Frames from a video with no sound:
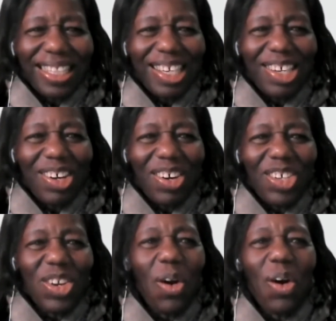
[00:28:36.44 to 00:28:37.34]

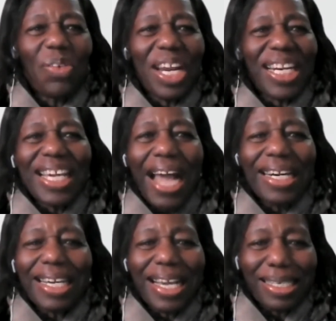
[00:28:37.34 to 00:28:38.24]
already
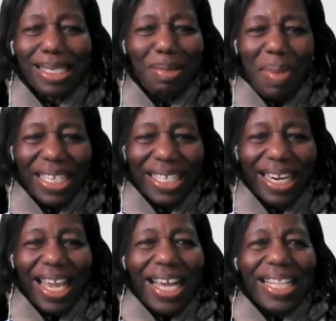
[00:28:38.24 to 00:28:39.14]
underestimated.
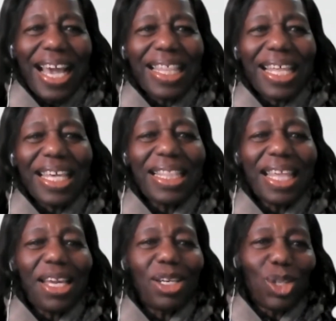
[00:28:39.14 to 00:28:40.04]
The other thing
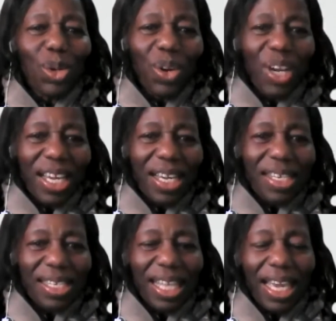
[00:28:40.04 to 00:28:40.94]
they do is
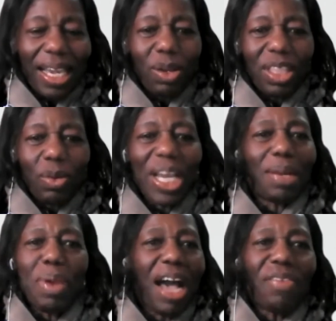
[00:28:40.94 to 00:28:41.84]
we
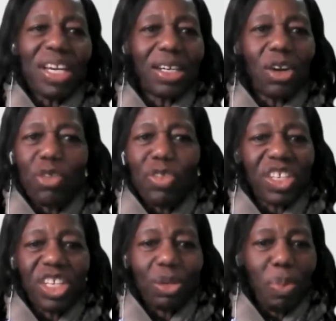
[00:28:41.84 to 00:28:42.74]
can be having a
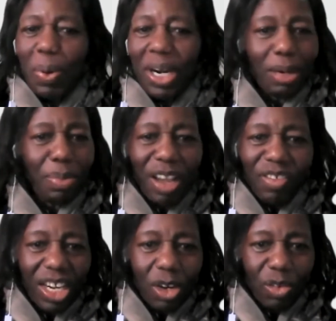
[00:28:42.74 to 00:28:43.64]
conversation. People can be
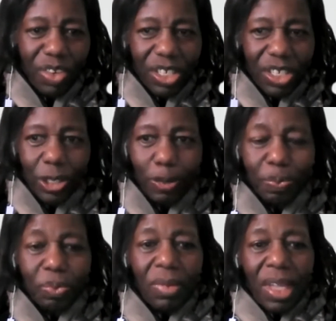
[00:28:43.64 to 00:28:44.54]
having a conversation.
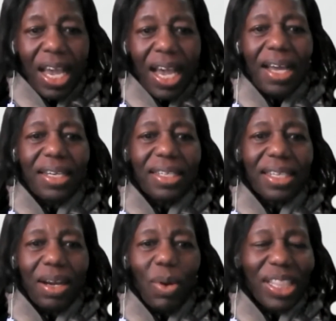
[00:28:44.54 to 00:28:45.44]
And
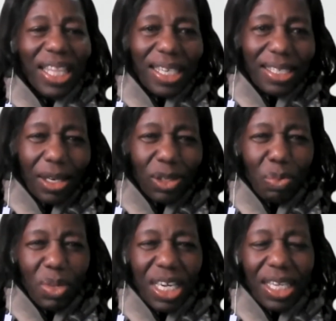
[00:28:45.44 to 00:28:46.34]
when they turn to
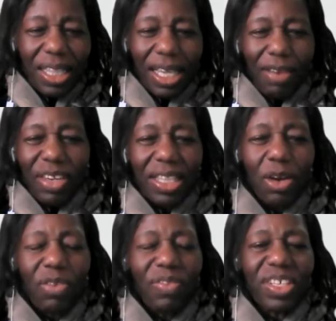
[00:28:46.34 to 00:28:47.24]
me, they're having the
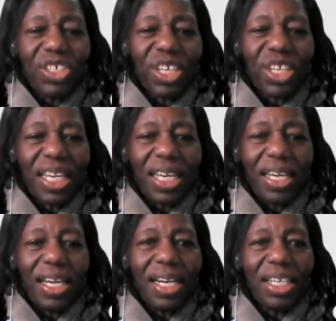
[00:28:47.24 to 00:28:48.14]
conversation in
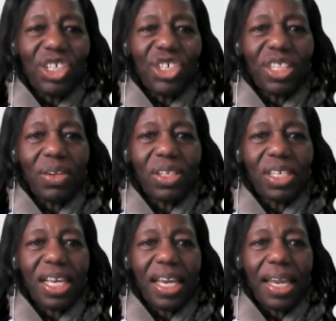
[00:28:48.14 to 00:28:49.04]
English. They'll
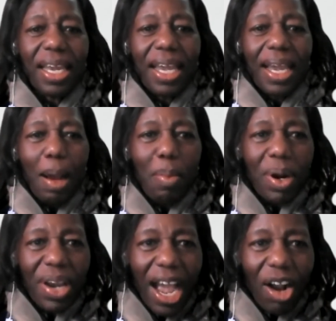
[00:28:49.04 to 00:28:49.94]
say,
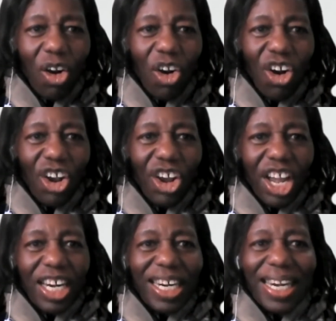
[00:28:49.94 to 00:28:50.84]
"Habari yako."
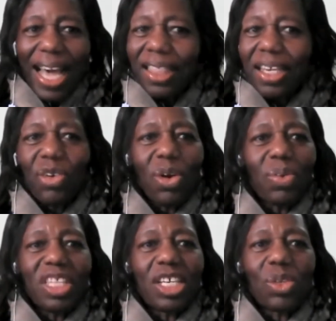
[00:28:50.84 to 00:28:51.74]
Nothing wrong
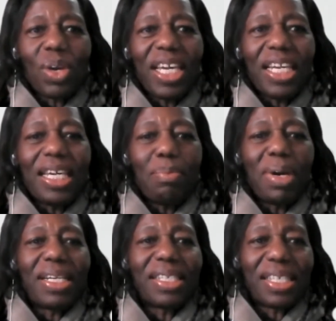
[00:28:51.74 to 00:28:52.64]
with Kiswahili,
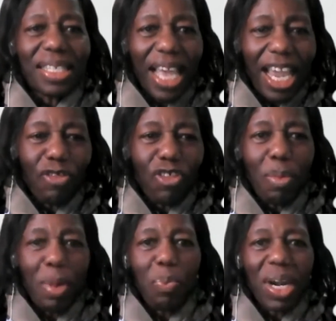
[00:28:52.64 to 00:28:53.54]
but it's said
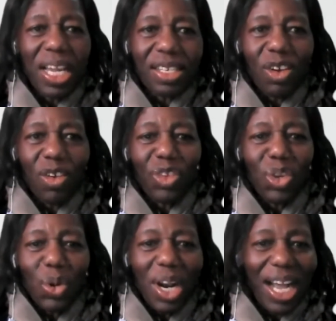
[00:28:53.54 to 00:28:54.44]
from a place of,
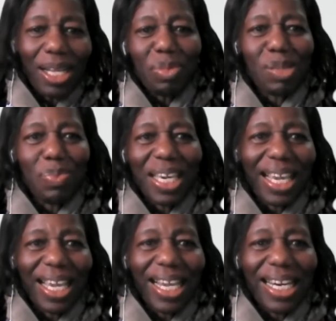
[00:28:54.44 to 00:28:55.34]
you can't be
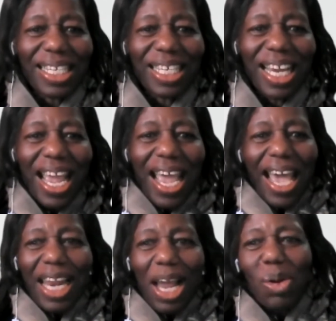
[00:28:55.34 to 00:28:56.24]
speaking English.
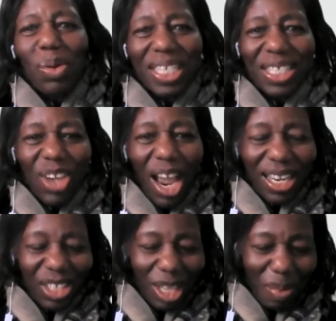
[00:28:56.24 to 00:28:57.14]
And I always
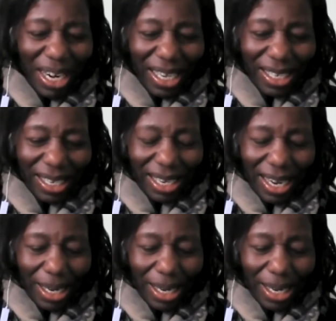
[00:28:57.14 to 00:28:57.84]
challenge them. And I said,